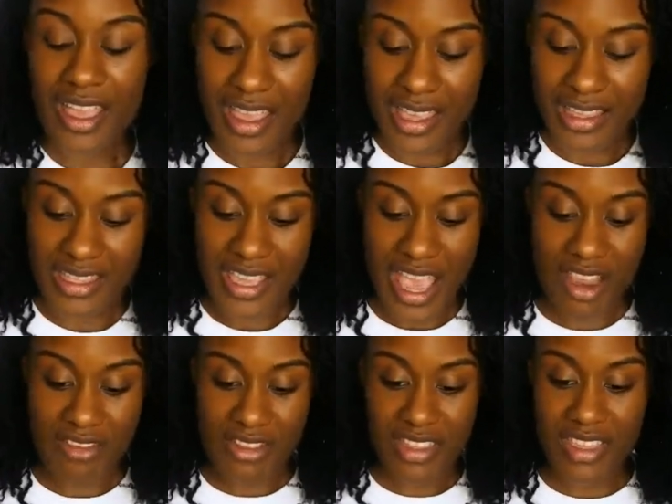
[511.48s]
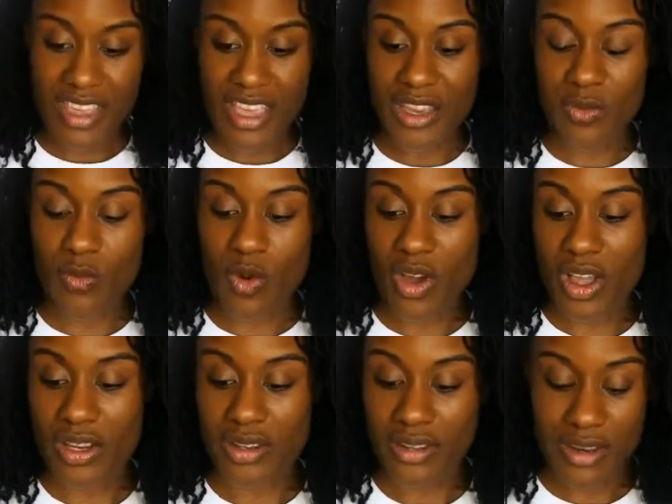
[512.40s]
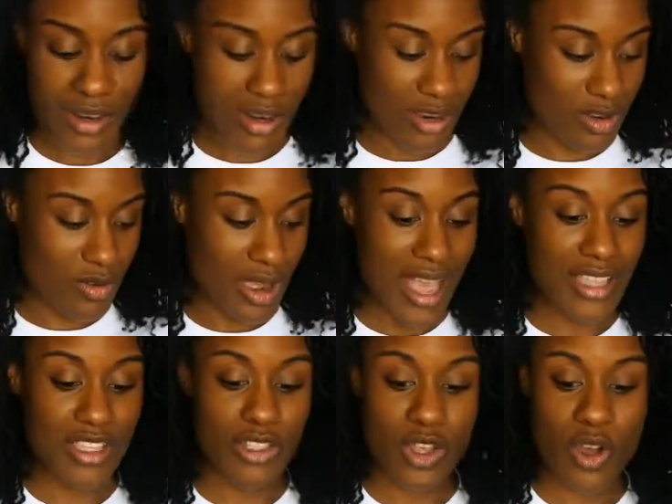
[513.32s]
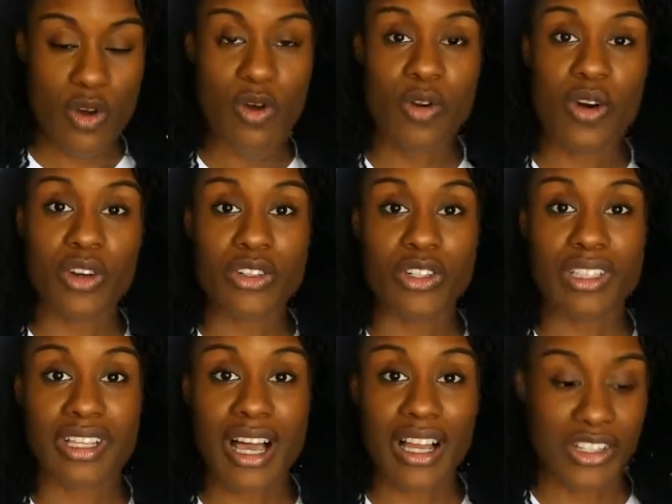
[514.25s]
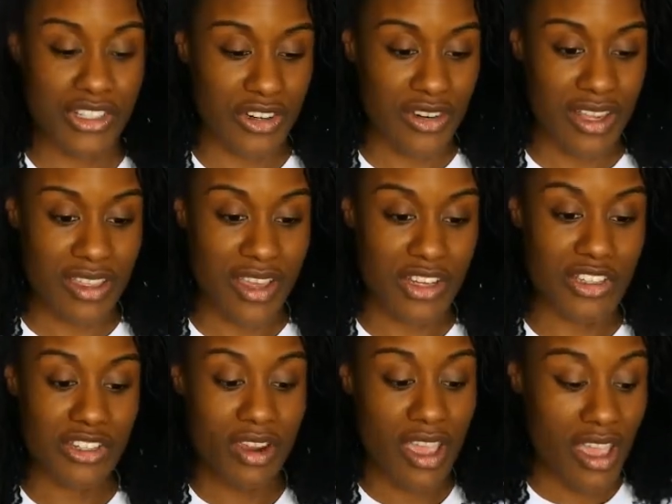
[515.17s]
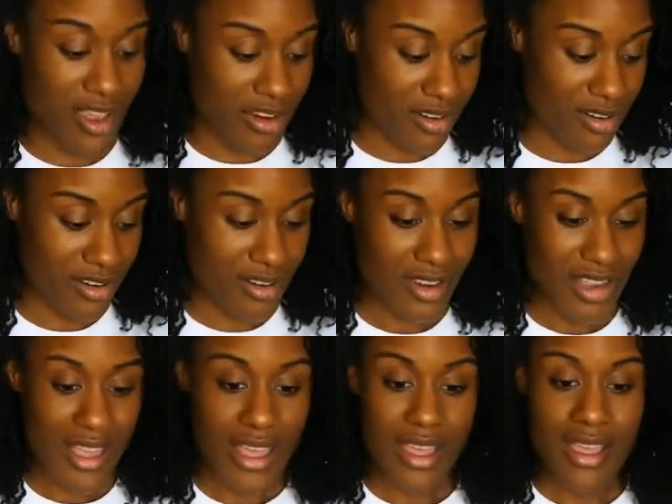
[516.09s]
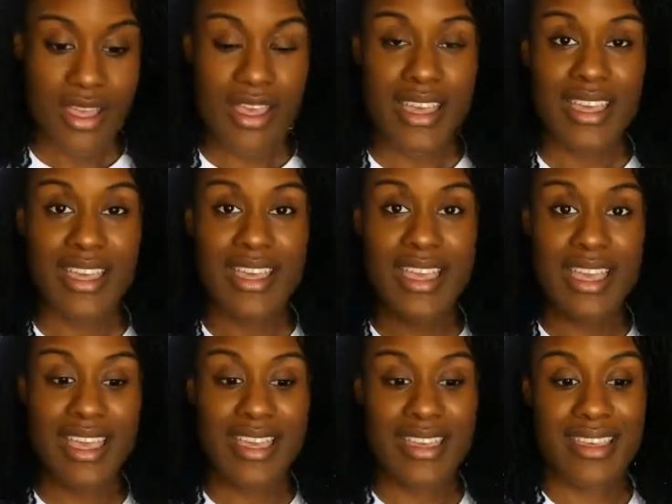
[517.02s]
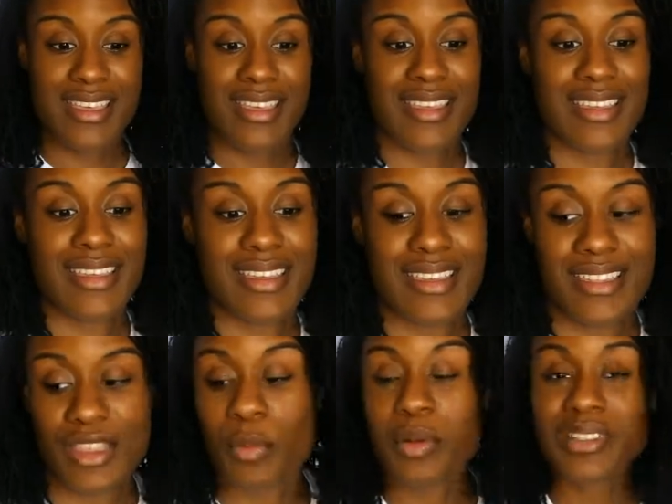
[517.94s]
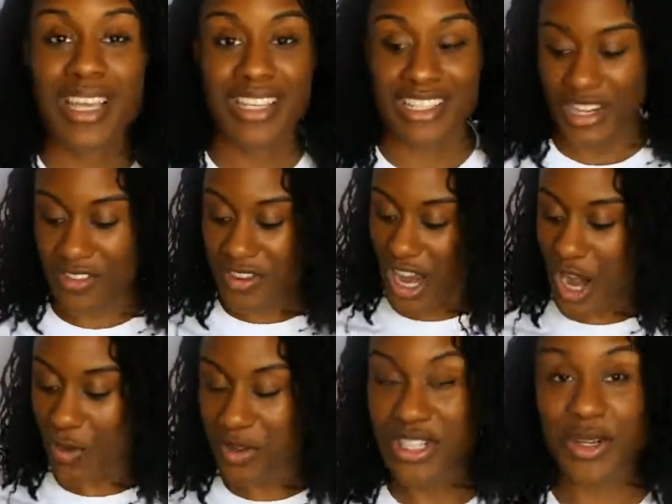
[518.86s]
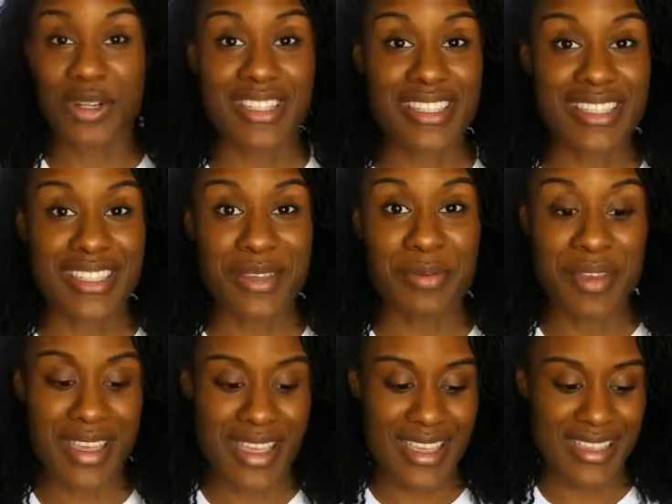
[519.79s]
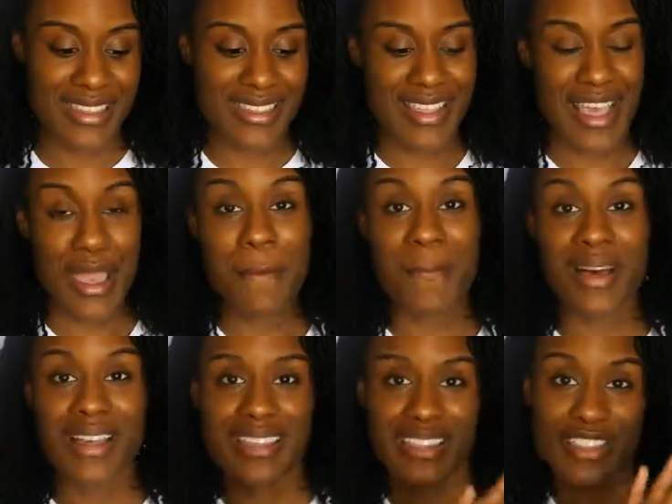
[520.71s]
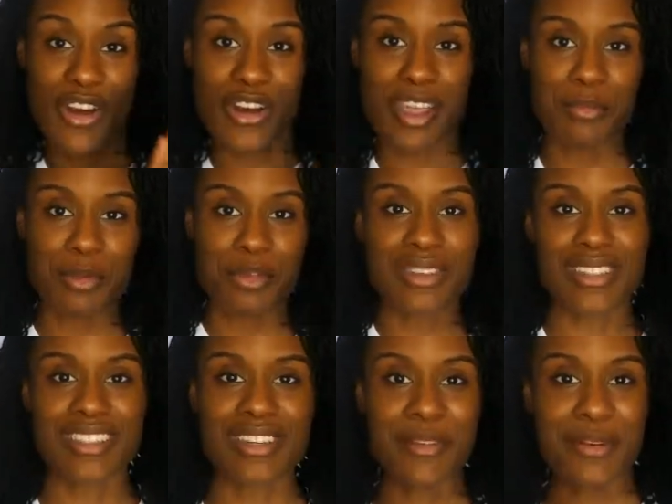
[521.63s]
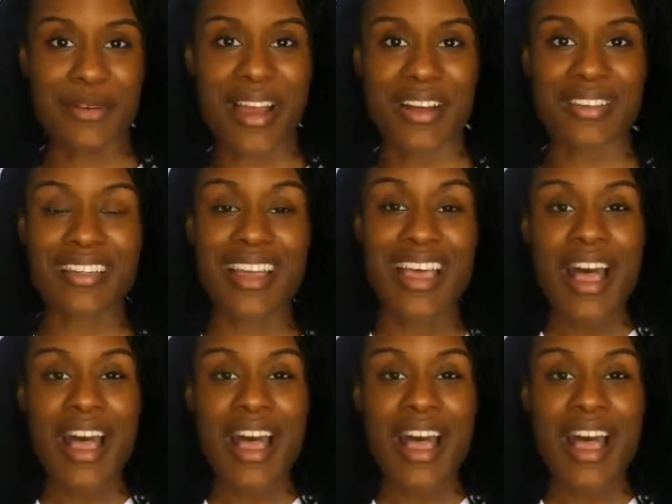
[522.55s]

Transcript: It's everything in one. You guys know on your Loc journey that your hair, it, the protection of your hair when you go to sleep is a must. Sorry, I'm moving stuff around.